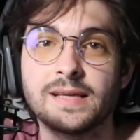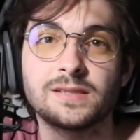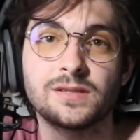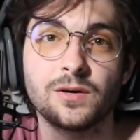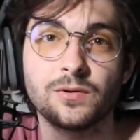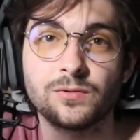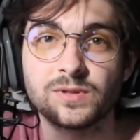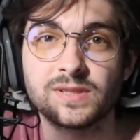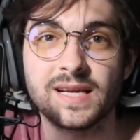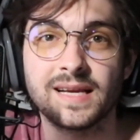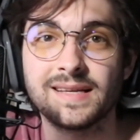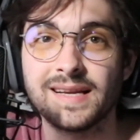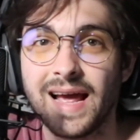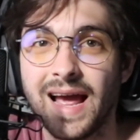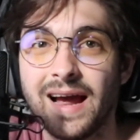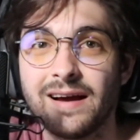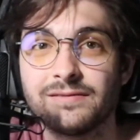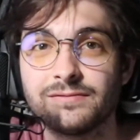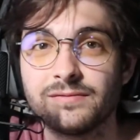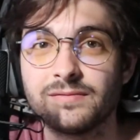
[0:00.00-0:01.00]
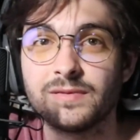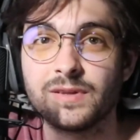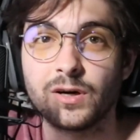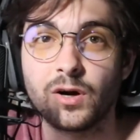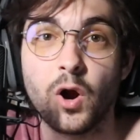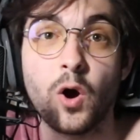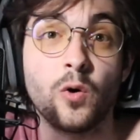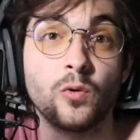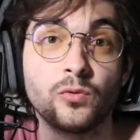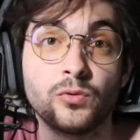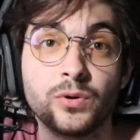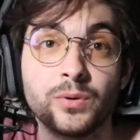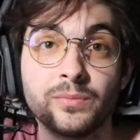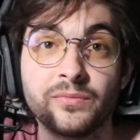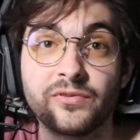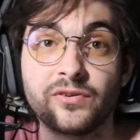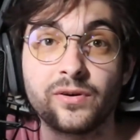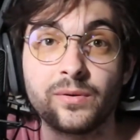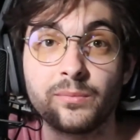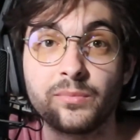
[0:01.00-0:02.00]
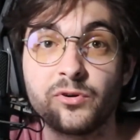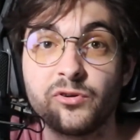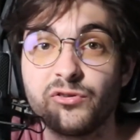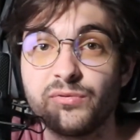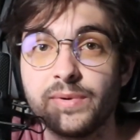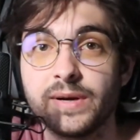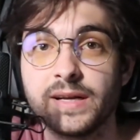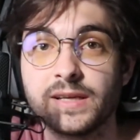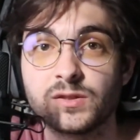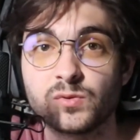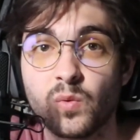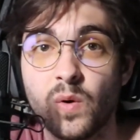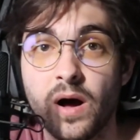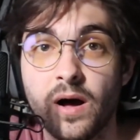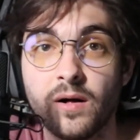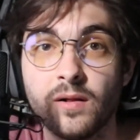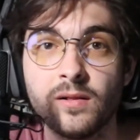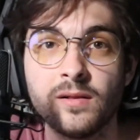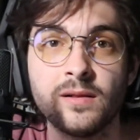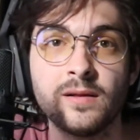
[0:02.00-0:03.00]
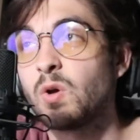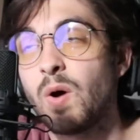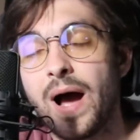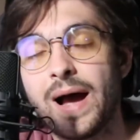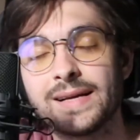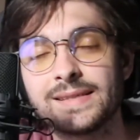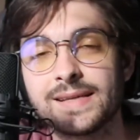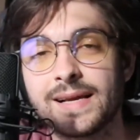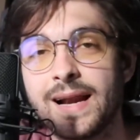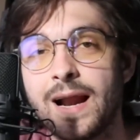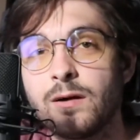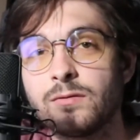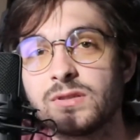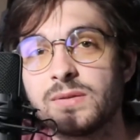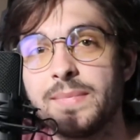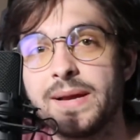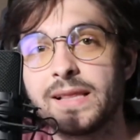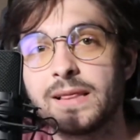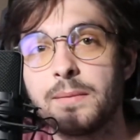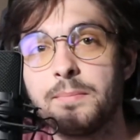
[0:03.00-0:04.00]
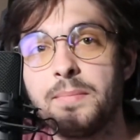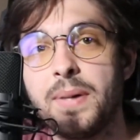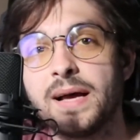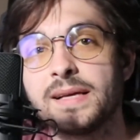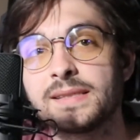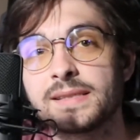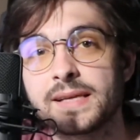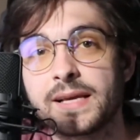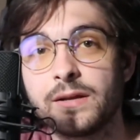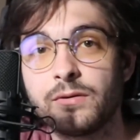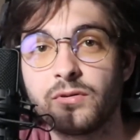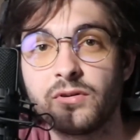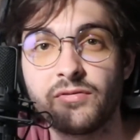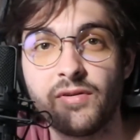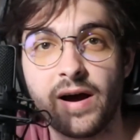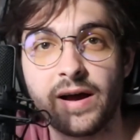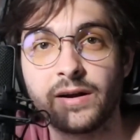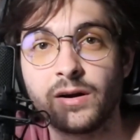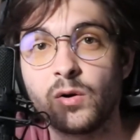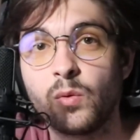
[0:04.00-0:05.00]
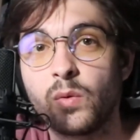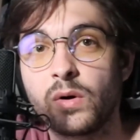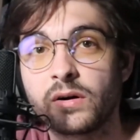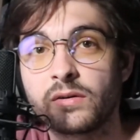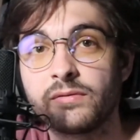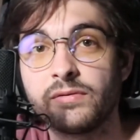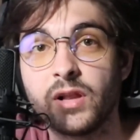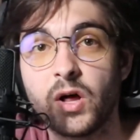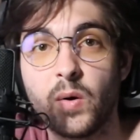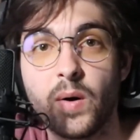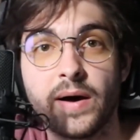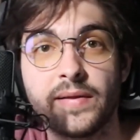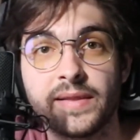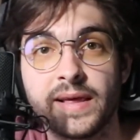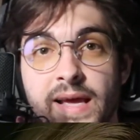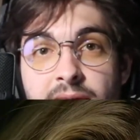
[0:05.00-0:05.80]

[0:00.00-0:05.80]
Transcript: as those tend to have their own room for improvement as well, so I set out to make the best skin refiner workflow on